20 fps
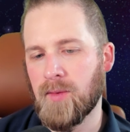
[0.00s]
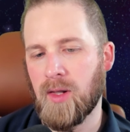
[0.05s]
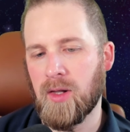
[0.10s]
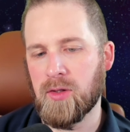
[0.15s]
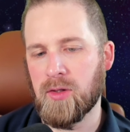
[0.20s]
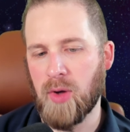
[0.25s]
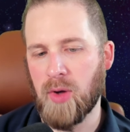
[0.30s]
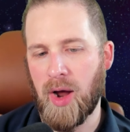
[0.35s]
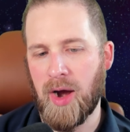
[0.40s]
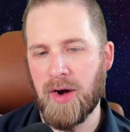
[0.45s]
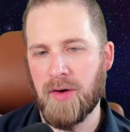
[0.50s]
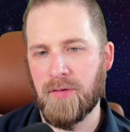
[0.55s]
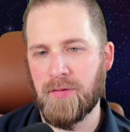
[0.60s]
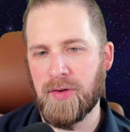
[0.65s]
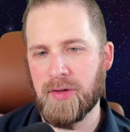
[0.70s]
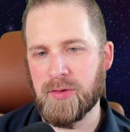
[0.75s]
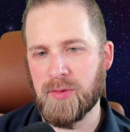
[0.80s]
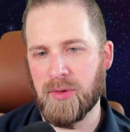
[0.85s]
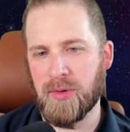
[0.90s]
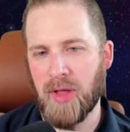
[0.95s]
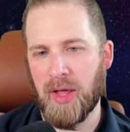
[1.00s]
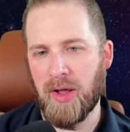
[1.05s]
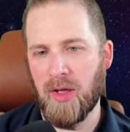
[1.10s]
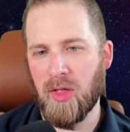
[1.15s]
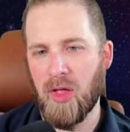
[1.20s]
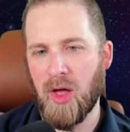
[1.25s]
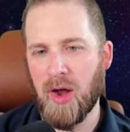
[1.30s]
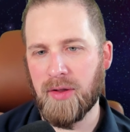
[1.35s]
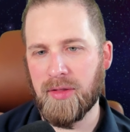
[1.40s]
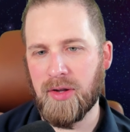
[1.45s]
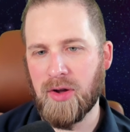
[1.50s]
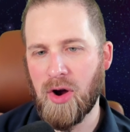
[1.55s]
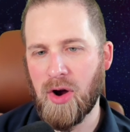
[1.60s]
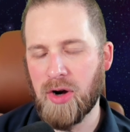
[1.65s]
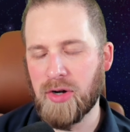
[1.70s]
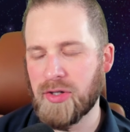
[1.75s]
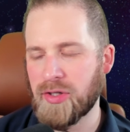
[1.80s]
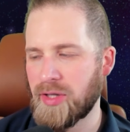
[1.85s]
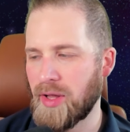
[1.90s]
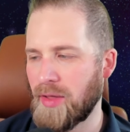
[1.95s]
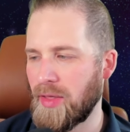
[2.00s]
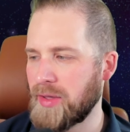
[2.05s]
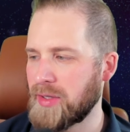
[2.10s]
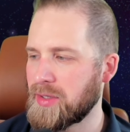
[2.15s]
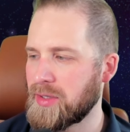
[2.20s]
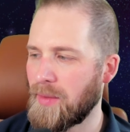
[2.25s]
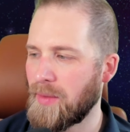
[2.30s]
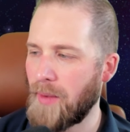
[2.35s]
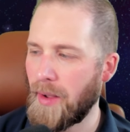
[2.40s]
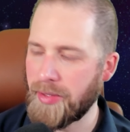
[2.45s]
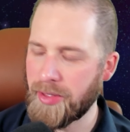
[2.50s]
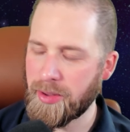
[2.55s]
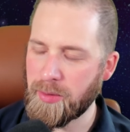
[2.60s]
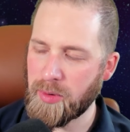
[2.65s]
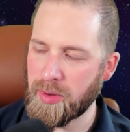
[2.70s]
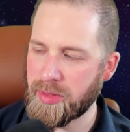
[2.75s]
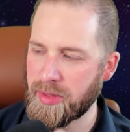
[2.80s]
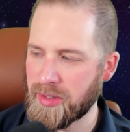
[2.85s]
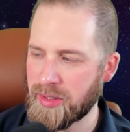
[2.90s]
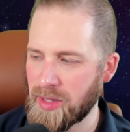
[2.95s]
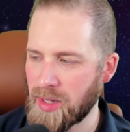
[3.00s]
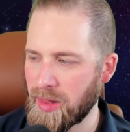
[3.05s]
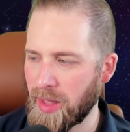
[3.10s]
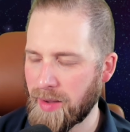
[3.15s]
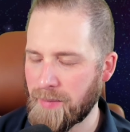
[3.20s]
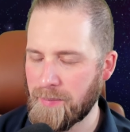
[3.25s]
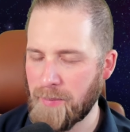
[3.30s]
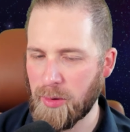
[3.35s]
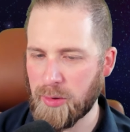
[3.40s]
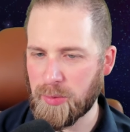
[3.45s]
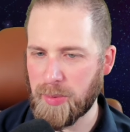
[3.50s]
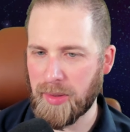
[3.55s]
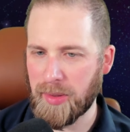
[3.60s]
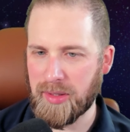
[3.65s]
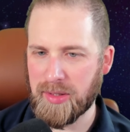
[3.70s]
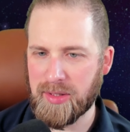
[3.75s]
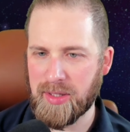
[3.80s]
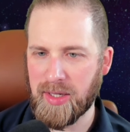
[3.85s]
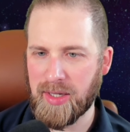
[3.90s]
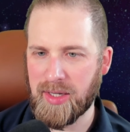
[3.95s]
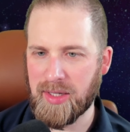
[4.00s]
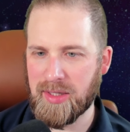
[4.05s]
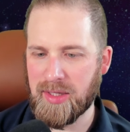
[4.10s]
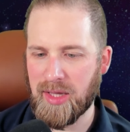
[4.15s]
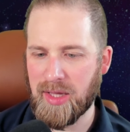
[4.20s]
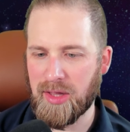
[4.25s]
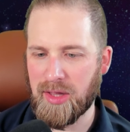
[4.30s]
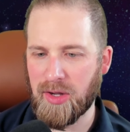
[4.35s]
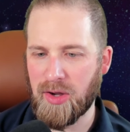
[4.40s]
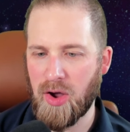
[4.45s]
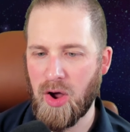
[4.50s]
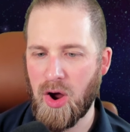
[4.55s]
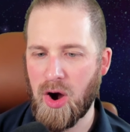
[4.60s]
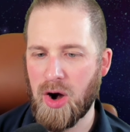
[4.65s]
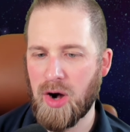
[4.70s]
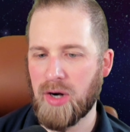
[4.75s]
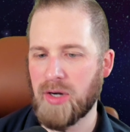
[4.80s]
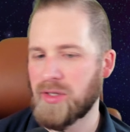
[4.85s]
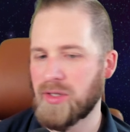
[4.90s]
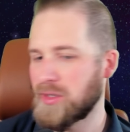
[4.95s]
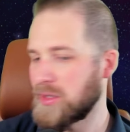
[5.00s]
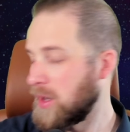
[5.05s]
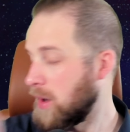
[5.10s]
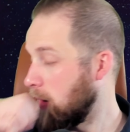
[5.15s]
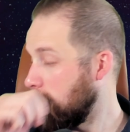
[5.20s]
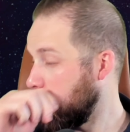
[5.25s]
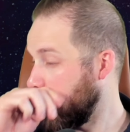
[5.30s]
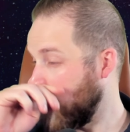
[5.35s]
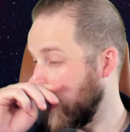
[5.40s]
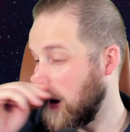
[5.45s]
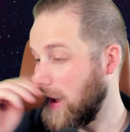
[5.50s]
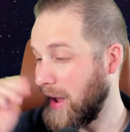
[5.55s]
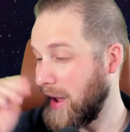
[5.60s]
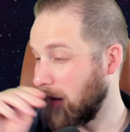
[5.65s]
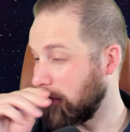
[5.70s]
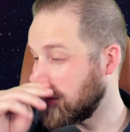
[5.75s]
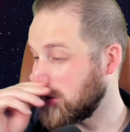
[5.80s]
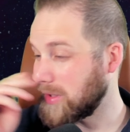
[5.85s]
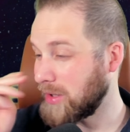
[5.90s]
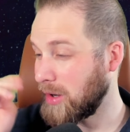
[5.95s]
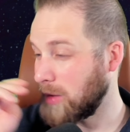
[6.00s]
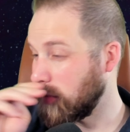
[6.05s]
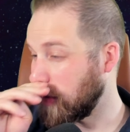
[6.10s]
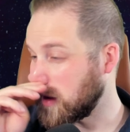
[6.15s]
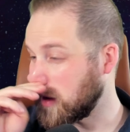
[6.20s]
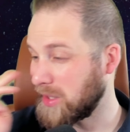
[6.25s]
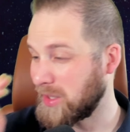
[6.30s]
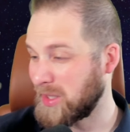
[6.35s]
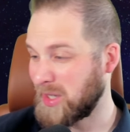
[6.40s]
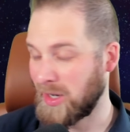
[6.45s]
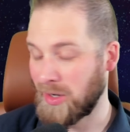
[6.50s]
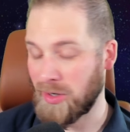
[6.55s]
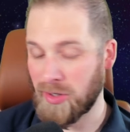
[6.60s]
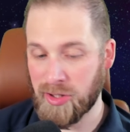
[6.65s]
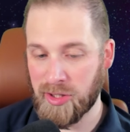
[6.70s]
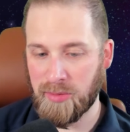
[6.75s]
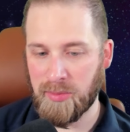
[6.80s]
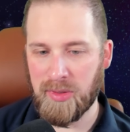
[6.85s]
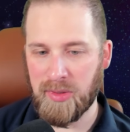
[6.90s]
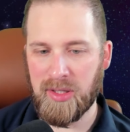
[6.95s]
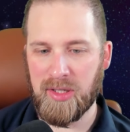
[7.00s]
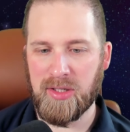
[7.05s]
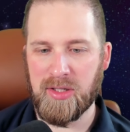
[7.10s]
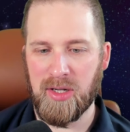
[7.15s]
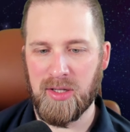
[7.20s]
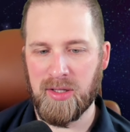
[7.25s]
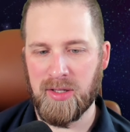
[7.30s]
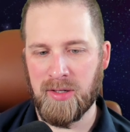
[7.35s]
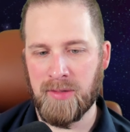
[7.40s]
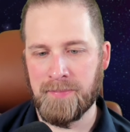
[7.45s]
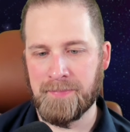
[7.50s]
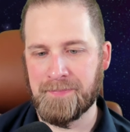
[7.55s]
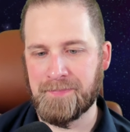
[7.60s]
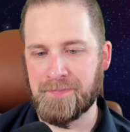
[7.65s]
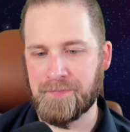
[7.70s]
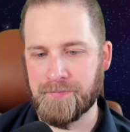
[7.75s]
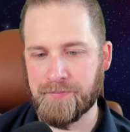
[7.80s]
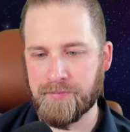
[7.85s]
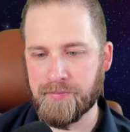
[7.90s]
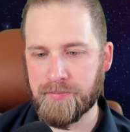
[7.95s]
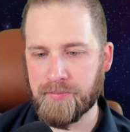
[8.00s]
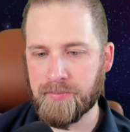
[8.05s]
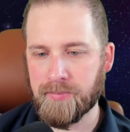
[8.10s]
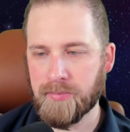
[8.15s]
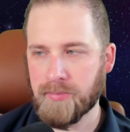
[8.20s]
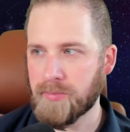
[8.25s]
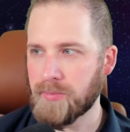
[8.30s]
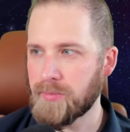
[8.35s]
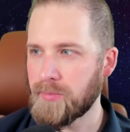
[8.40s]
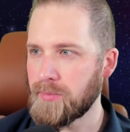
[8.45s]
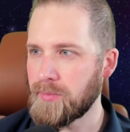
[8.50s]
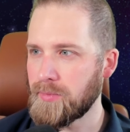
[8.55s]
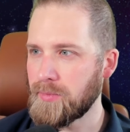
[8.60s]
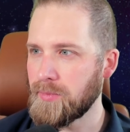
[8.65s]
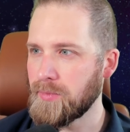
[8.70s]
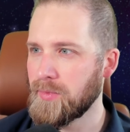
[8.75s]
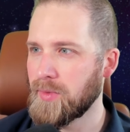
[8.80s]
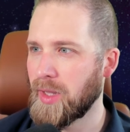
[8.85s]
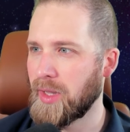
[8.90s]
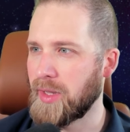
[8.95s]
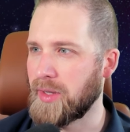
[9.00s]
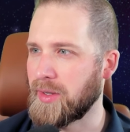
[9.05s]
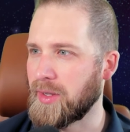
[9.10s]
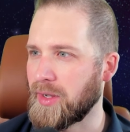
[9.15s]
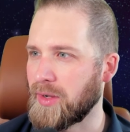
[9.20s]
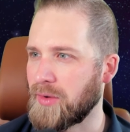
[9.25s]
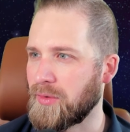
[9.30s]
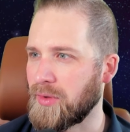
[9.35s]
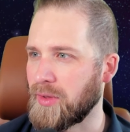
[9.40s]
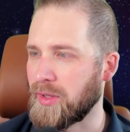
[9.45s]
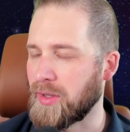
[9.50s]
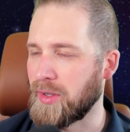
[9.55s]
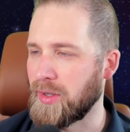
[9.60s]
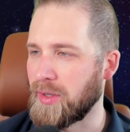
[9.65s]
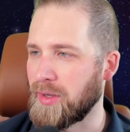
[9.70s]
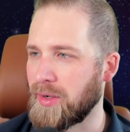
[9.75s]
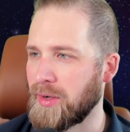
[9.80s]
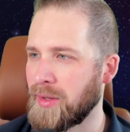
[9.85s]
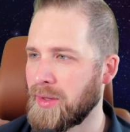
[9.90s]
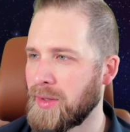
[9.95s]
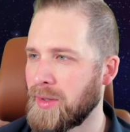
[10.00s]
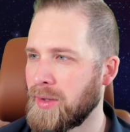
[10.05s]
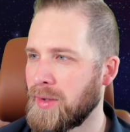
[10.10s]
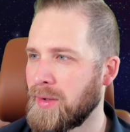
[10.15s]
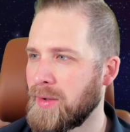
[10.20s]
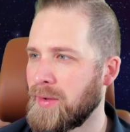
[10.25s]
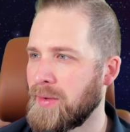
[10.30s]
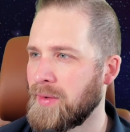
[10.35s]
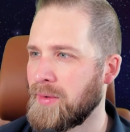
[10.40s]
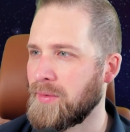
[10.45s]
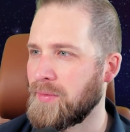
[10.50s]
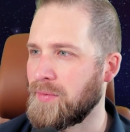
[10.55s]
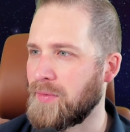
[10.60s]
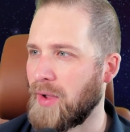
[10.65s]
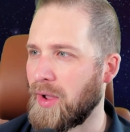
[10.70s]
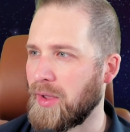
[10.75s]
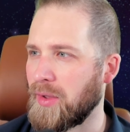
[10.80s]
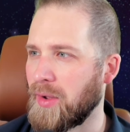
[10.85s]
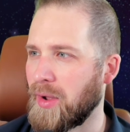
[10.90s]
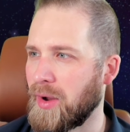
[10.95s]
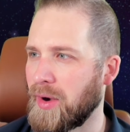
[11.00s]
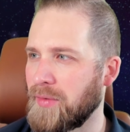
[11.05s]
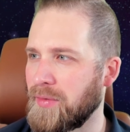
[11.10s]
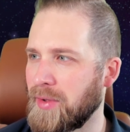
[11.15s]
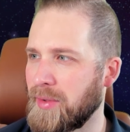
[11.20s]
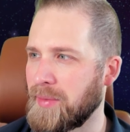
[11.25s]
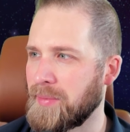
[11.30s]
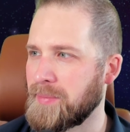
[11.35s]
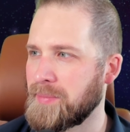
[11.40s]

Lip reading: So Iron Fist, like a lot of the cards, just this. I think one of the things I like most about this deck is that the cards have so much synergy with each other. So you can get really good value out of it.